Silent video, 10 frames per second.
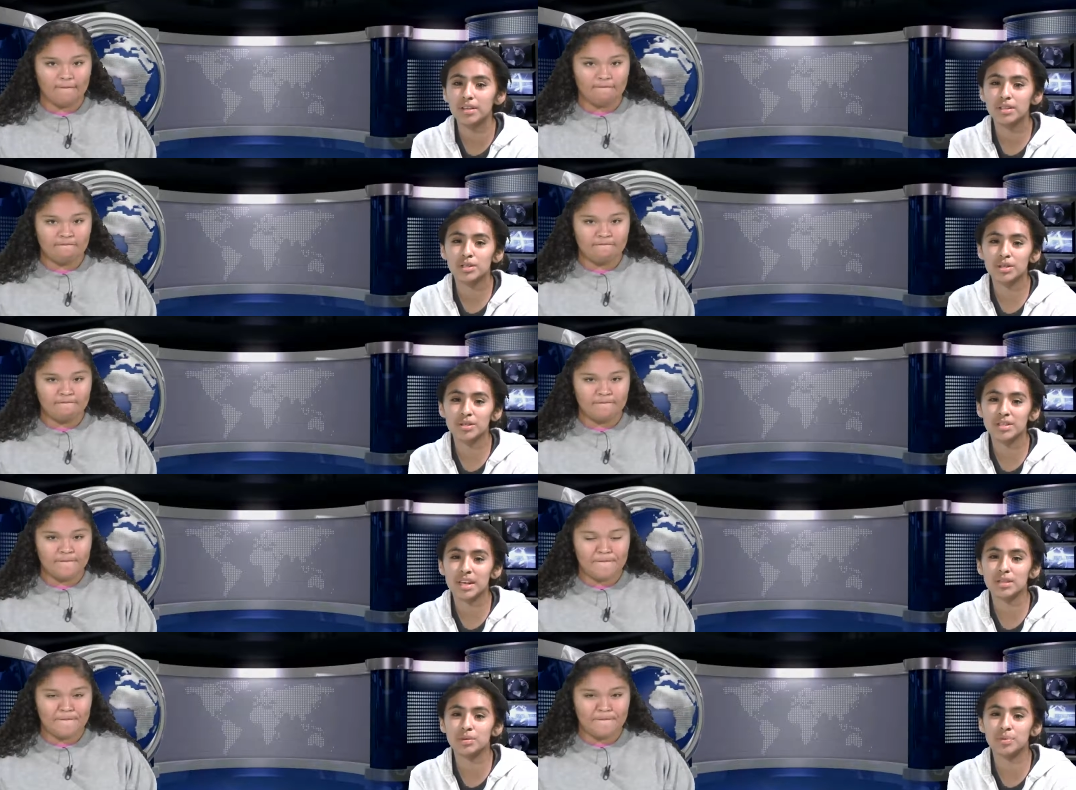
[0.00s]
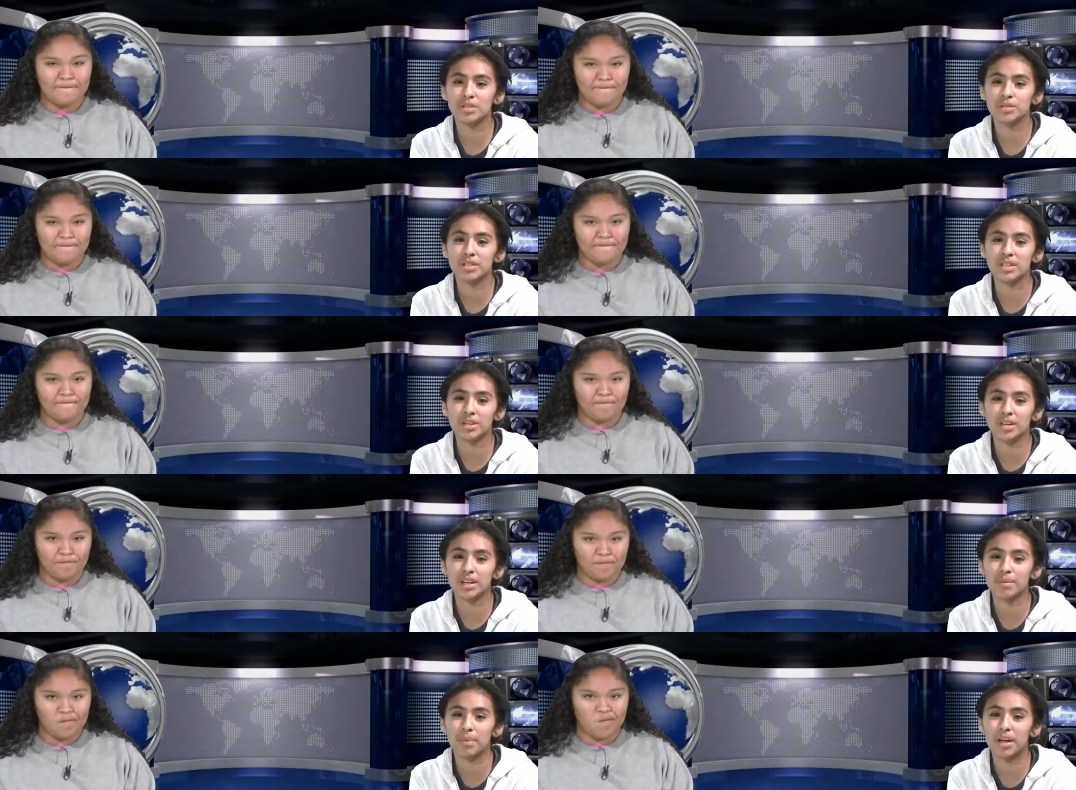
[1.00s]
Speaker 1: to UCLA to pursue a
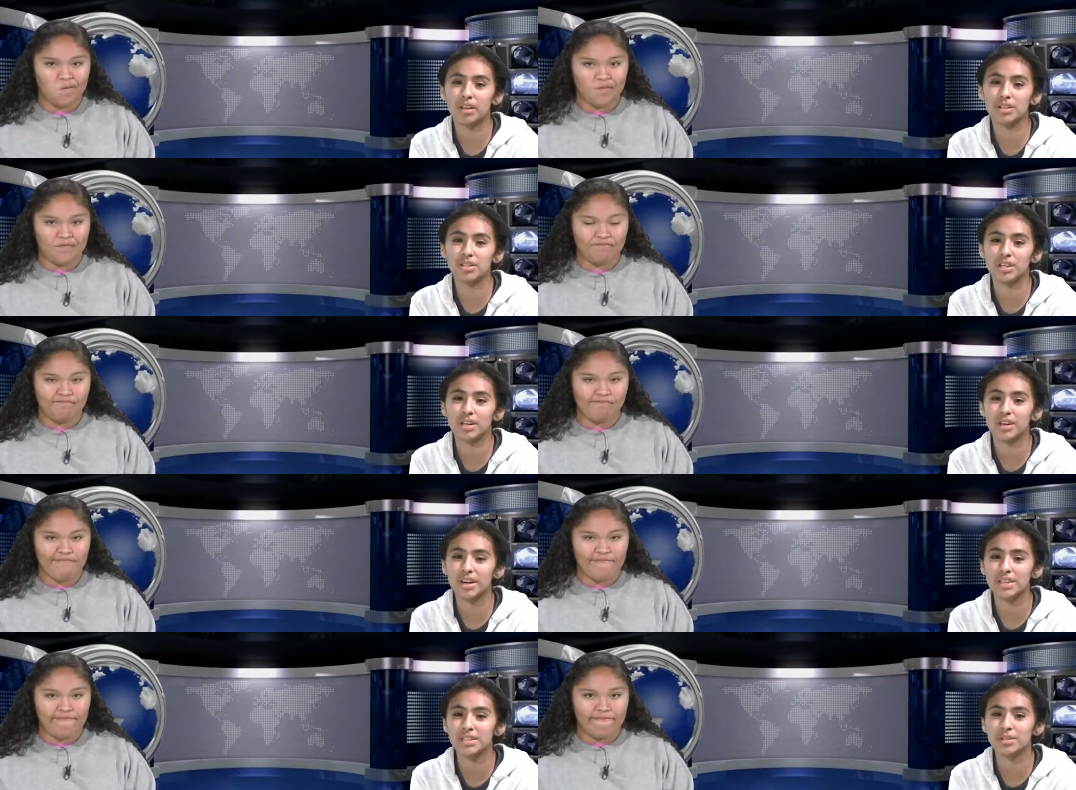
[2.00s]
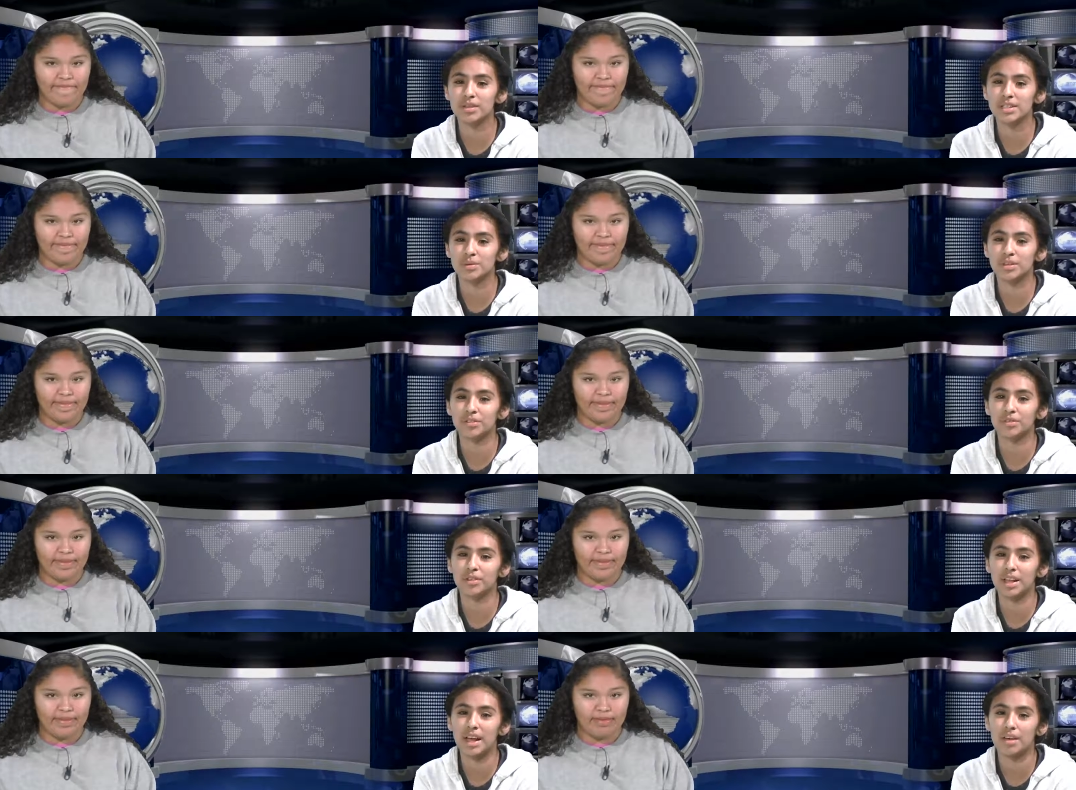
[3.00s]
degree in biology. Congrats to this
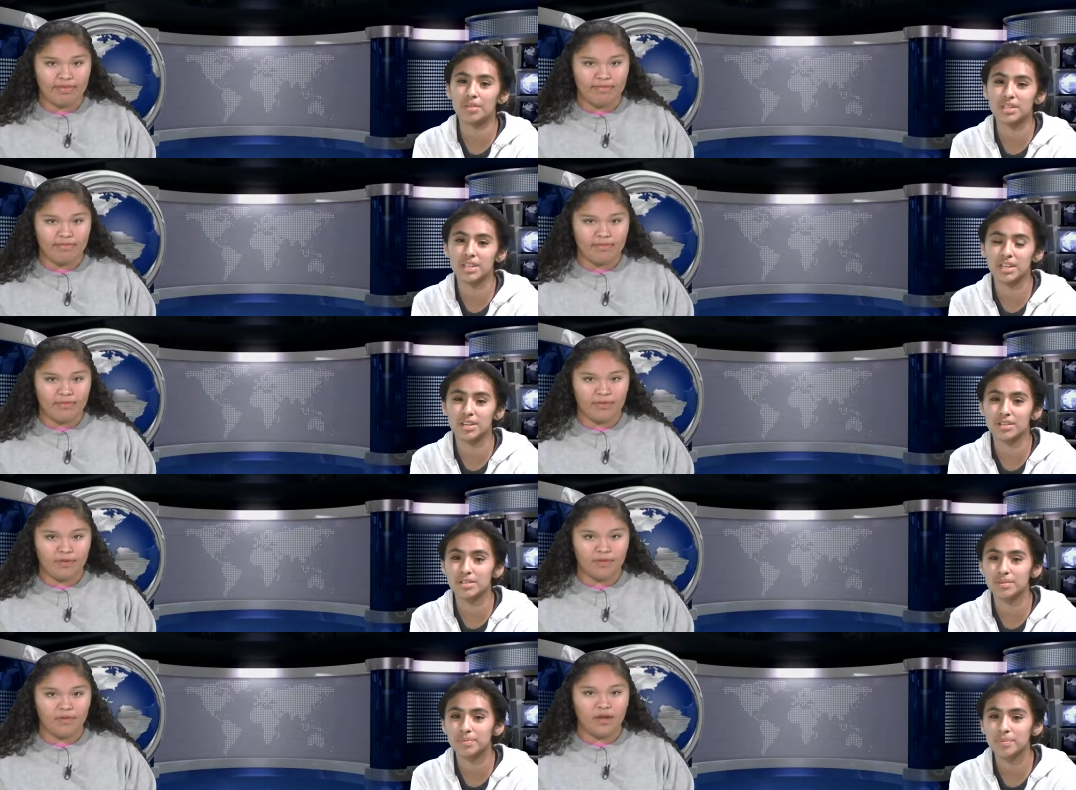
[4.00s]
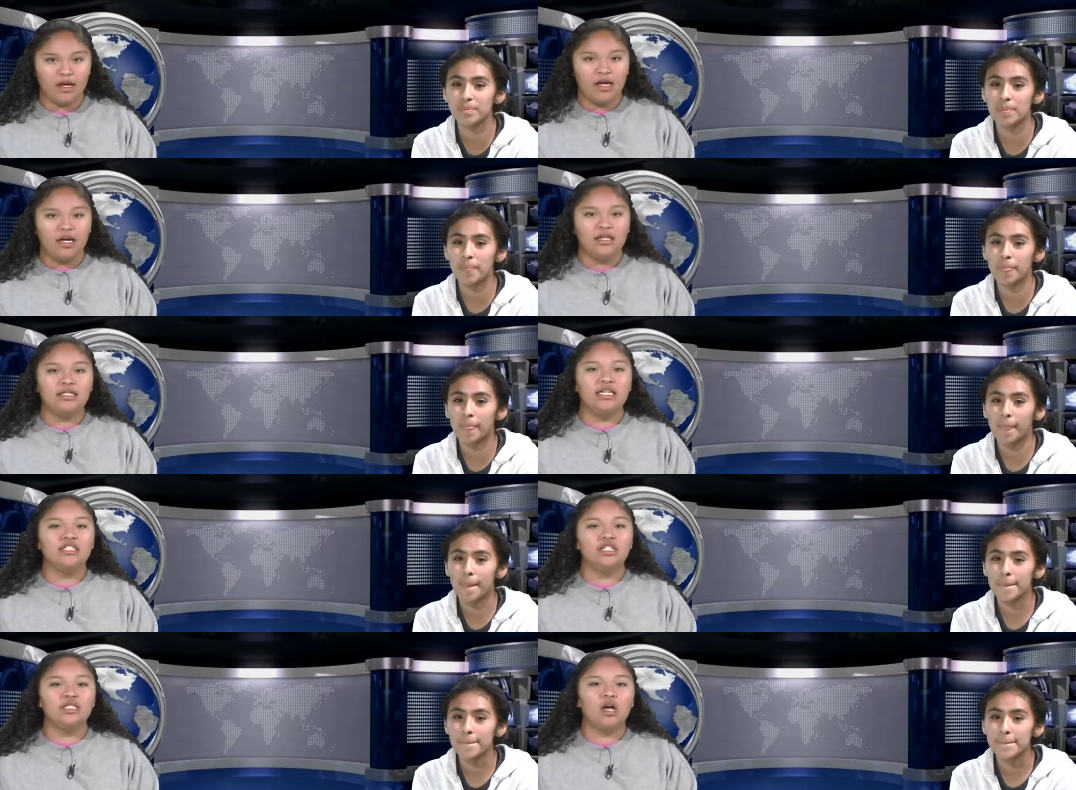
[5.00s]
wonderful AVID seniors.
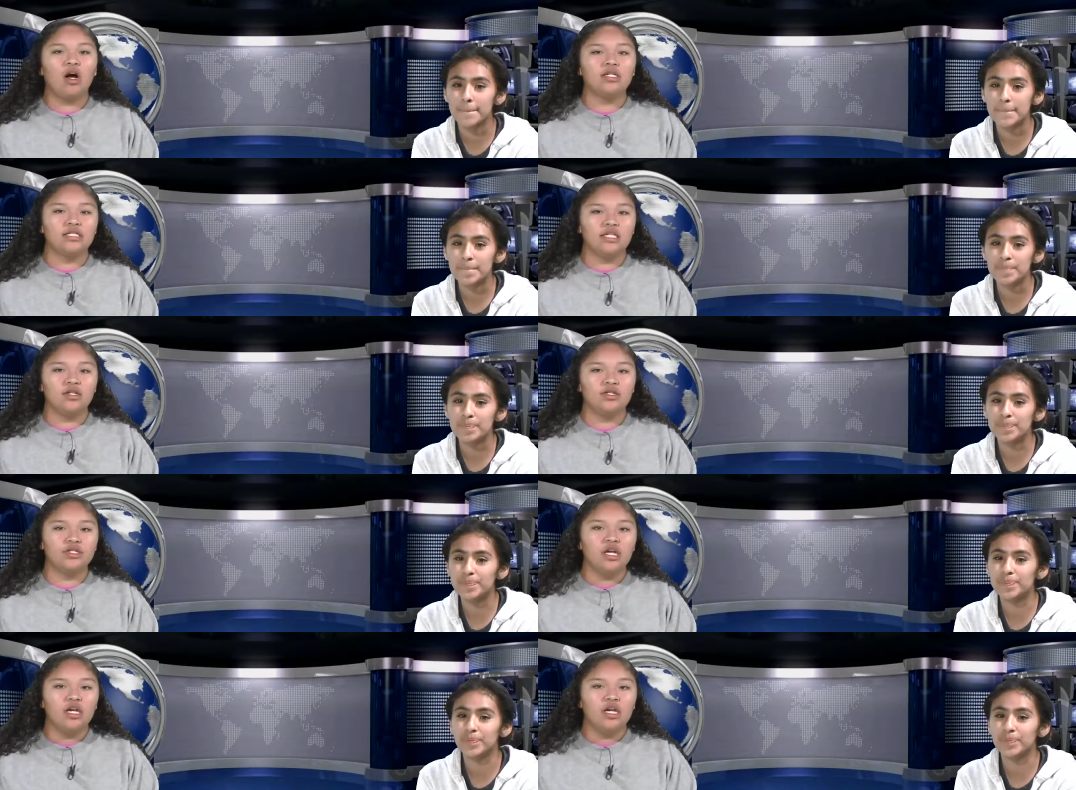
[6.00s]
Speaker 2: Attention all seniors,